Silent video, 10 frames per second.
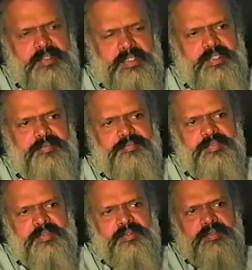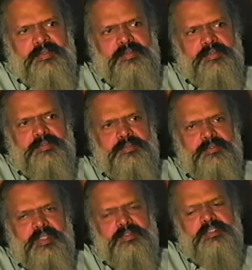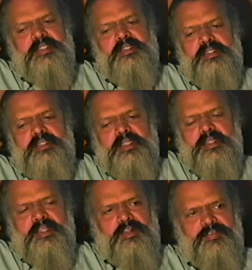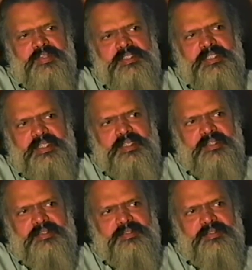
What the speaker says: Yeah. So I was a technical officer there.